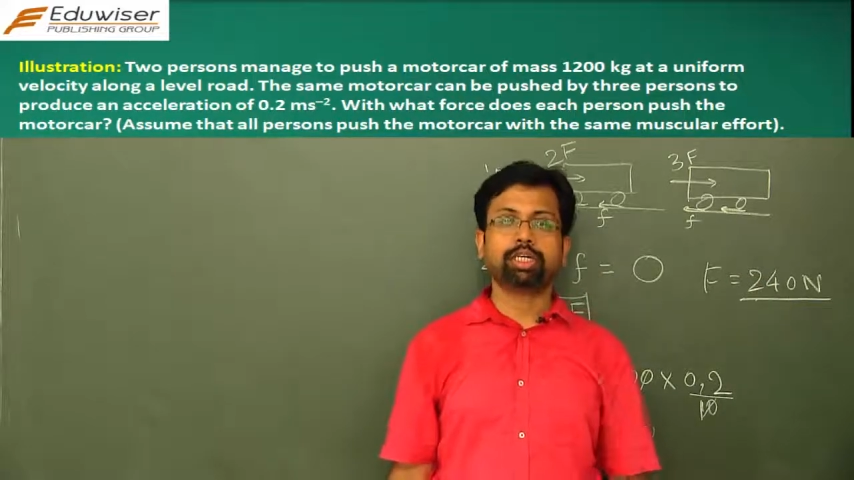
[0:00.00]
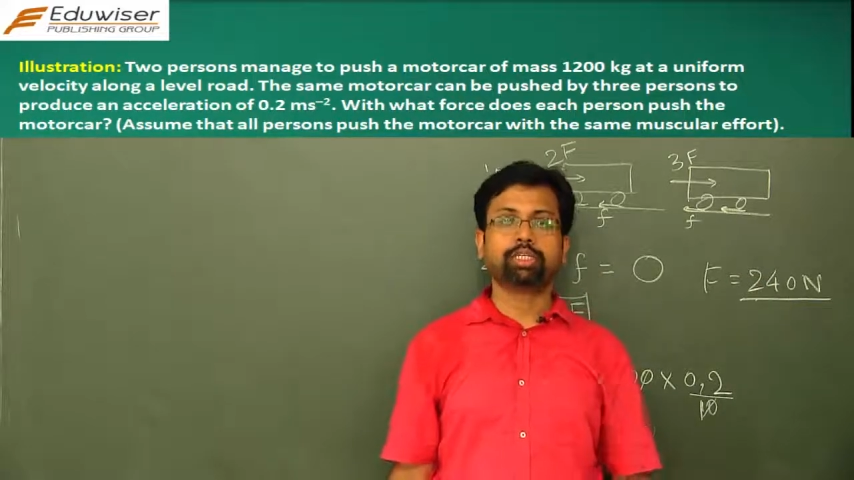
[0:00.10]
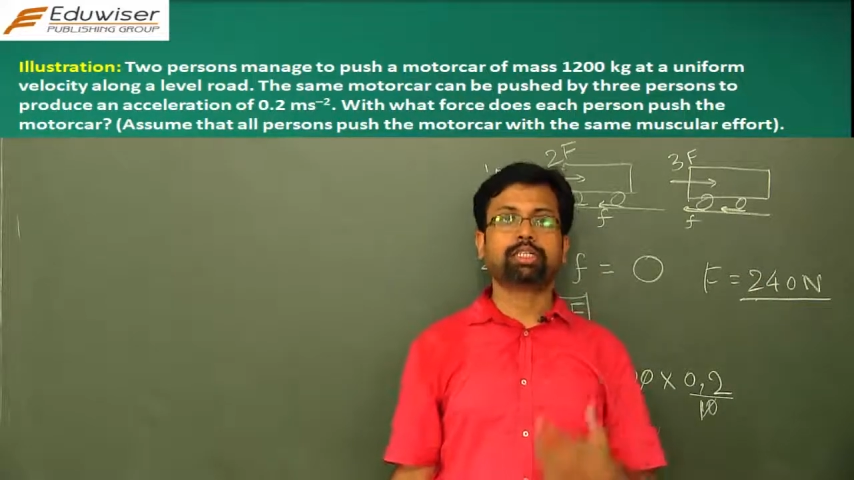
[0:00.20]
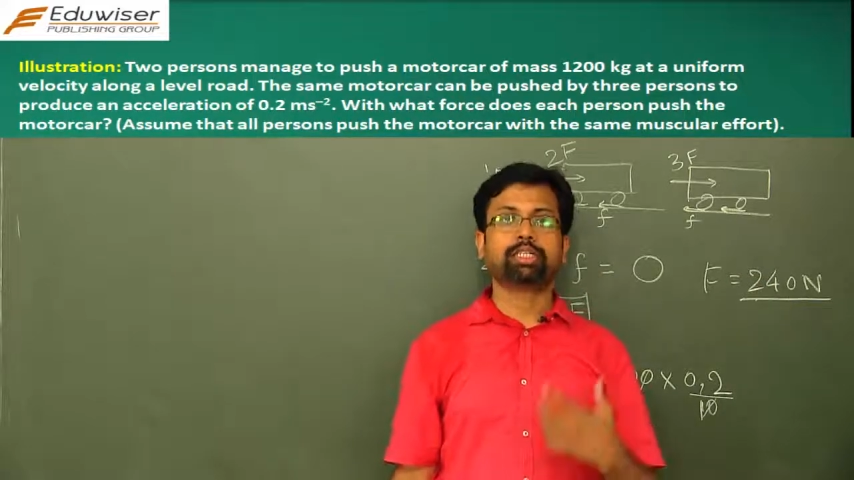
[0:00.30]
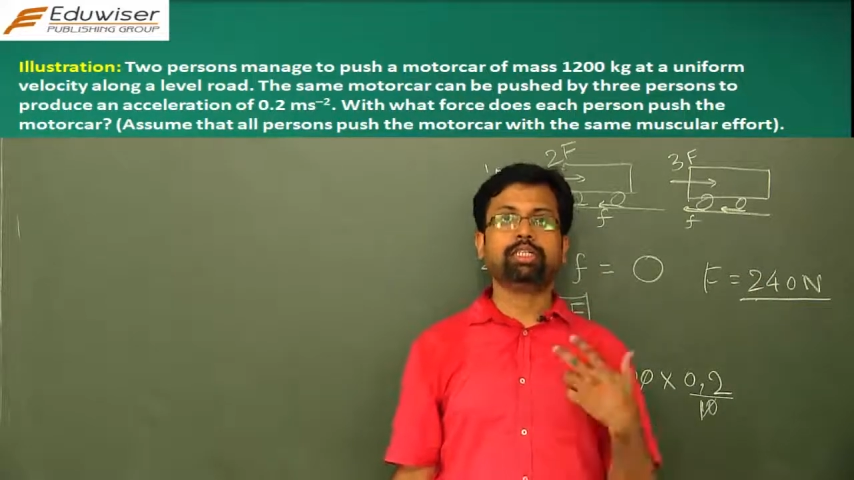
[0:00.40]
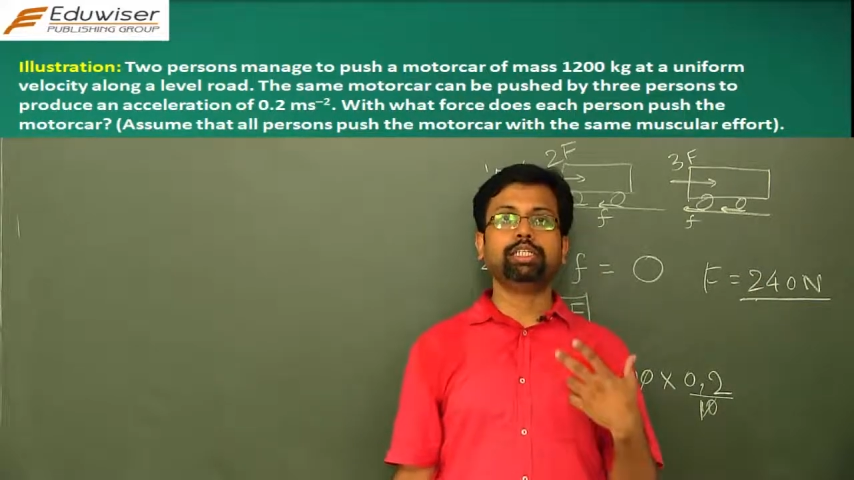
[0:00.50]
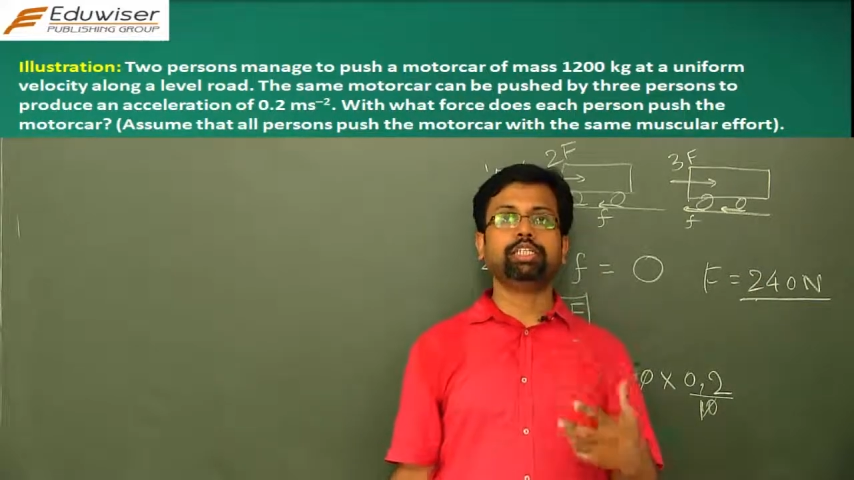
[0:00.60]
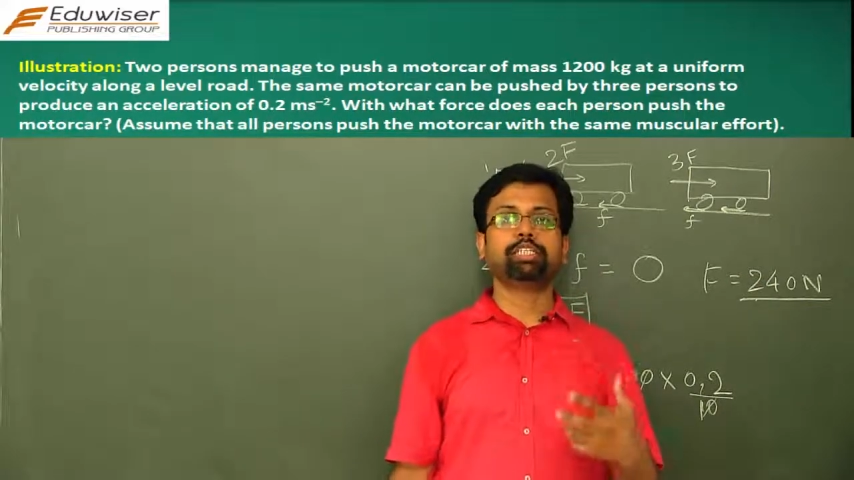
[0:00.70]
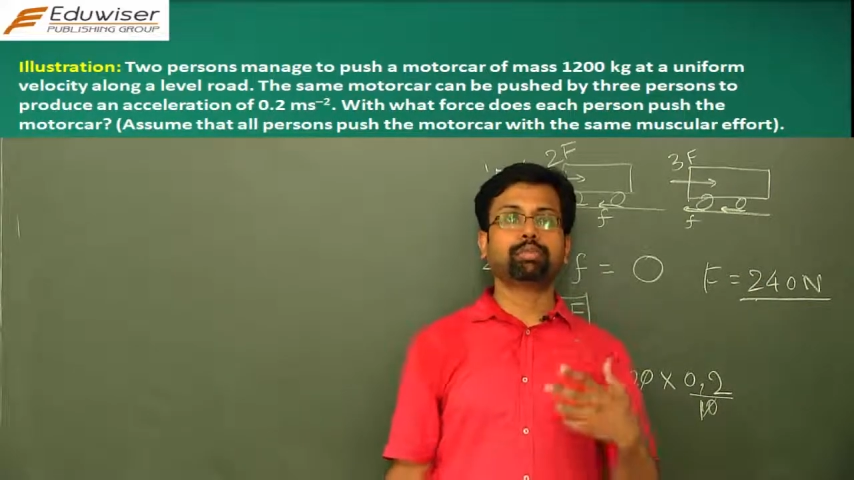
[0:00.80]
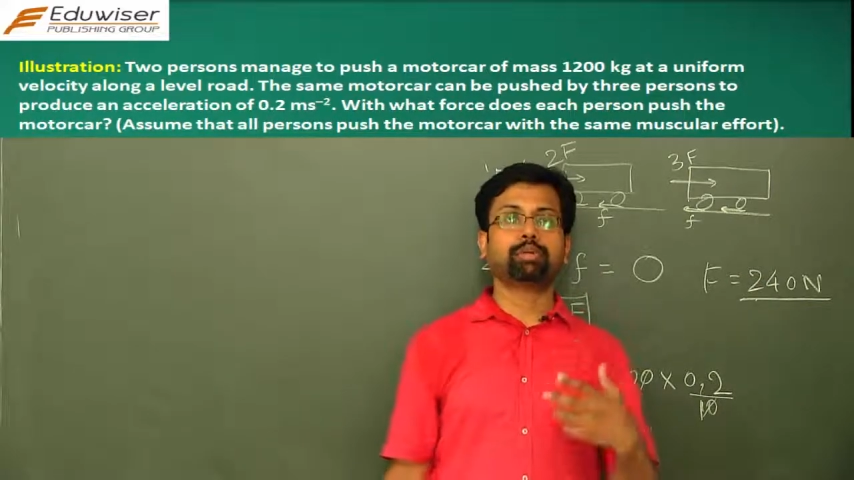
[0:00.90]
that
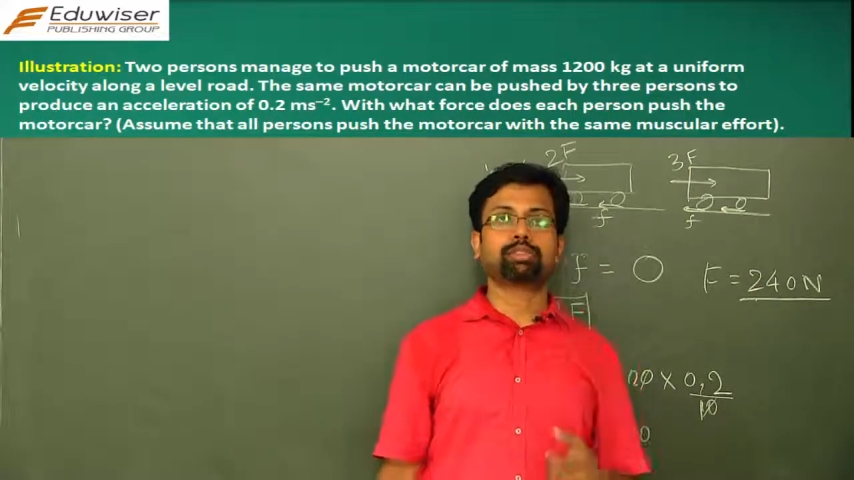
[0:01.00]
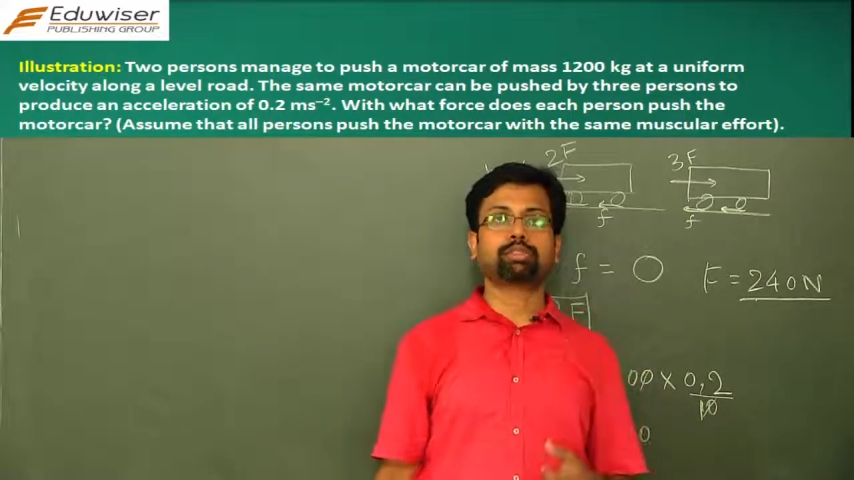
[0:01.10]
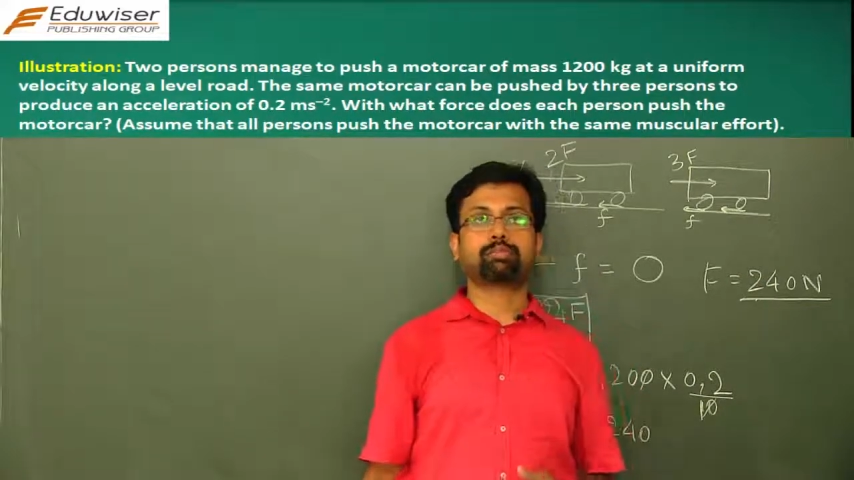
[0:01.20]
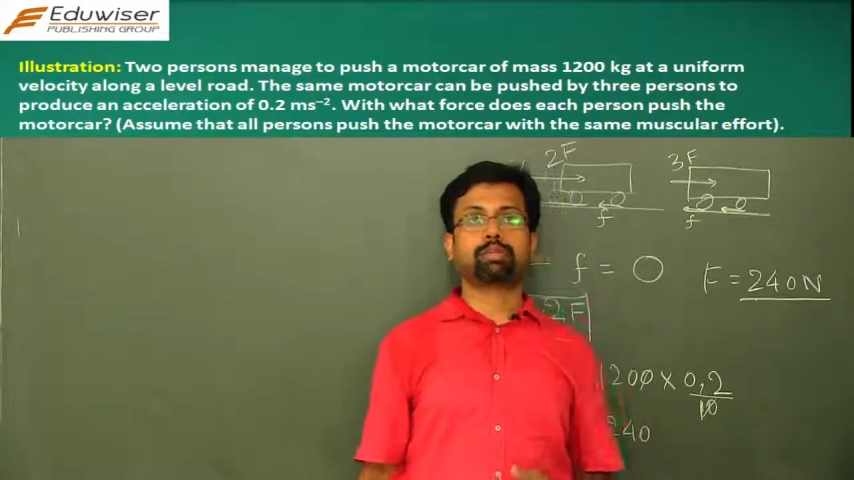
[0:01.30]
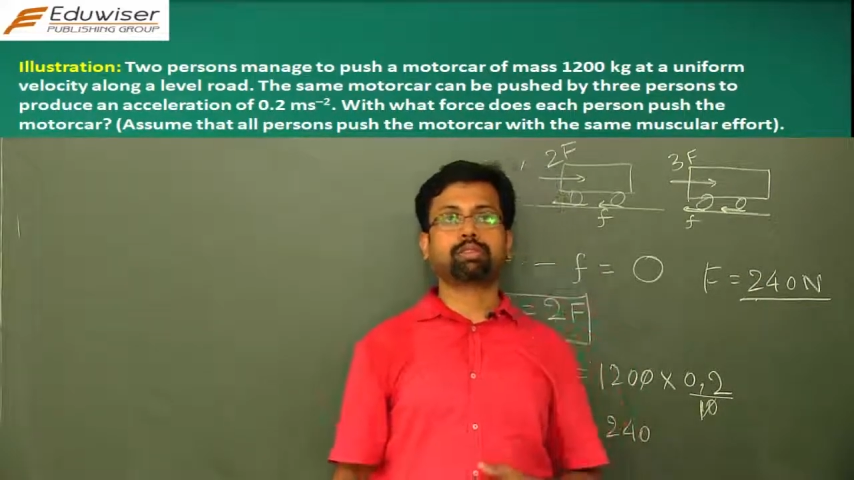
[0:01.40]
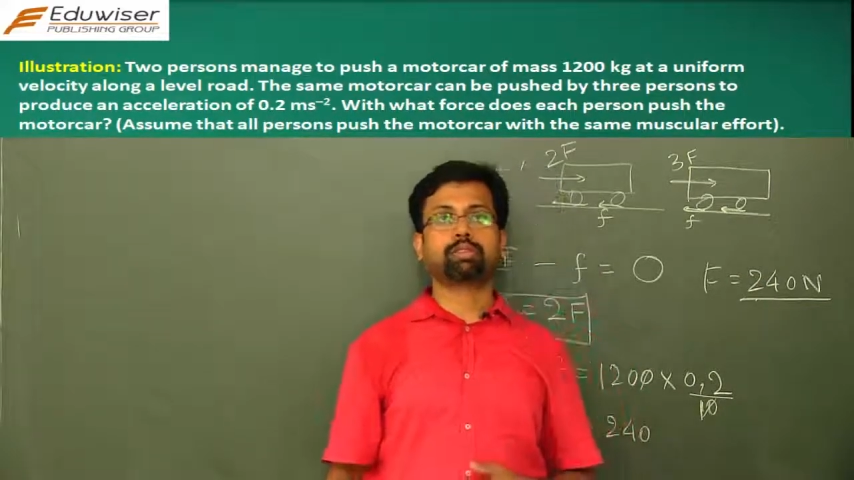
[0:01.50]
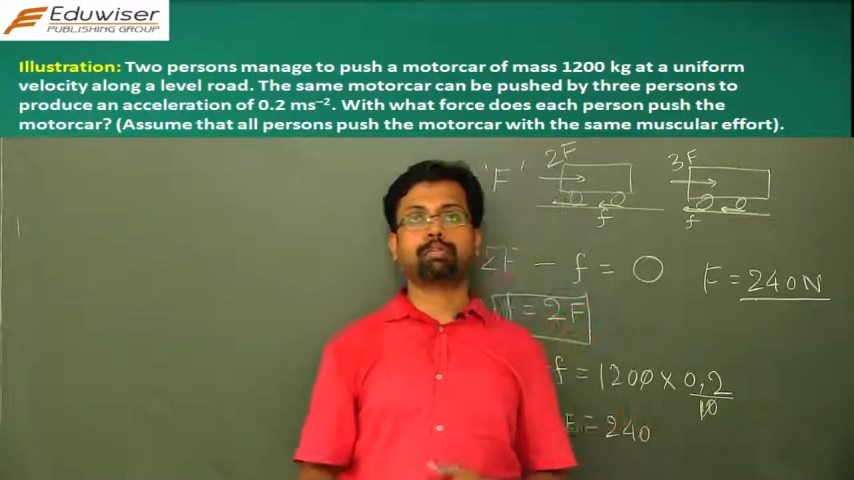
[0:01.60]
each person